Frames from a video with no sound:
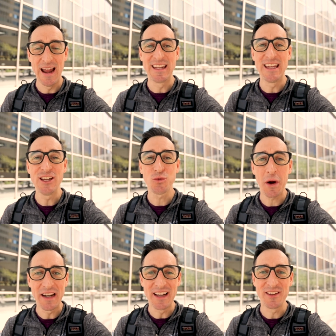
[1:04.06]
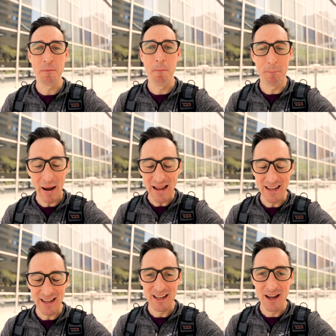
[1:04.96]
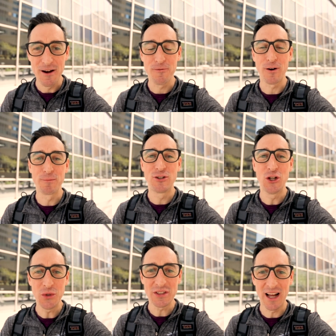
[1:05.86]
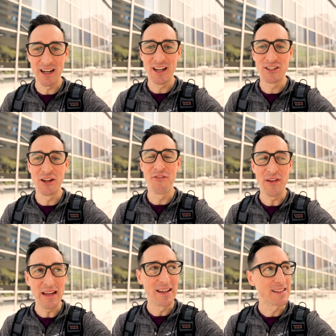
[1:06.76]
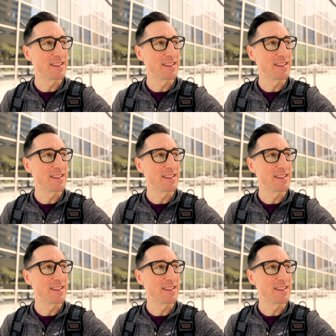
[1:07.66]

and he's riding his bike from Tucson to Phoenix.